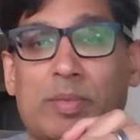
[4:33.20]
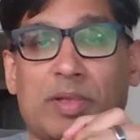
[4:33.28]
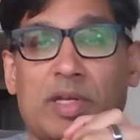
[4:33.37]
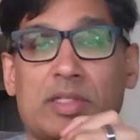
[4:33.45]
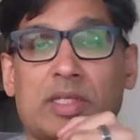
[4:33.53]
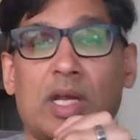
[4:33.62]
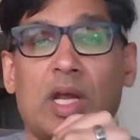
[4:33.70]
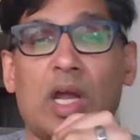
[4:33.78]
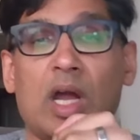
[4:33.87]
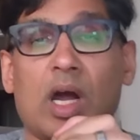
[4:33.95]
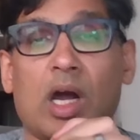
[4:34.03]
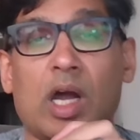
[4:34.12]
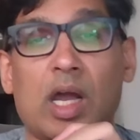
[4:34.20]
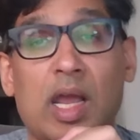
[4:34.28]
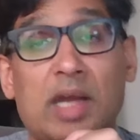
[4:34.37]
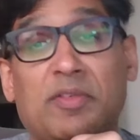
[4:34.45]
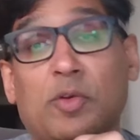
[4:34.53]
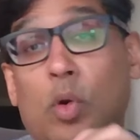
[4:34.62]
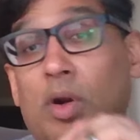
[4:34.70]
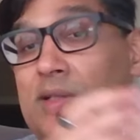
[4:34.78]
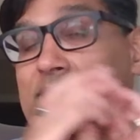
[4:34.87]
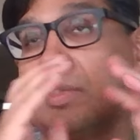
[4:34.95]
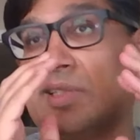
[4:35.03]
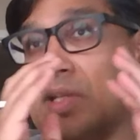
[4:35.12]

place. Uh, and of course,